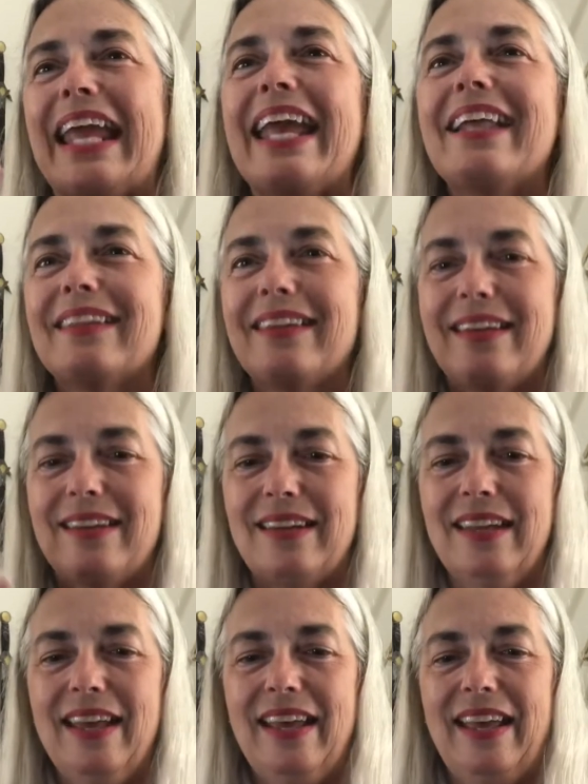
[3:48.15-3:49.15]

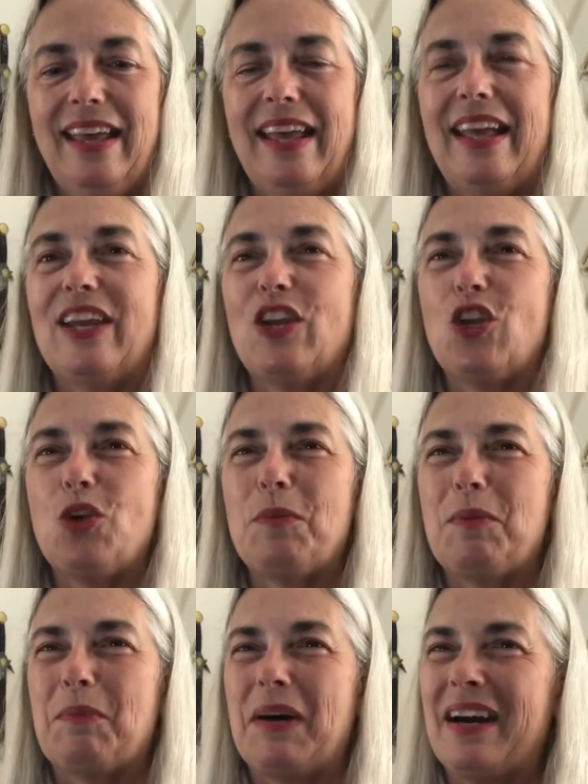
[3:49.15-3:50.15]
alien in a
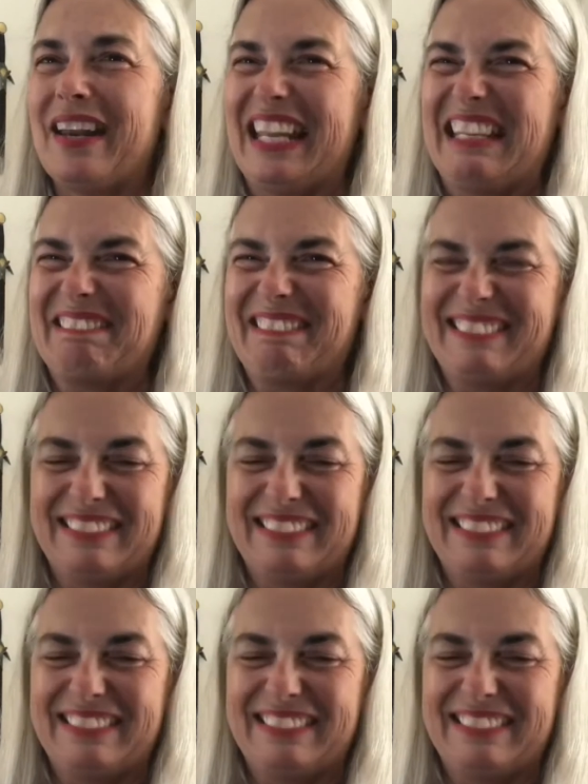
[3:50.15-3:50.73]
human body.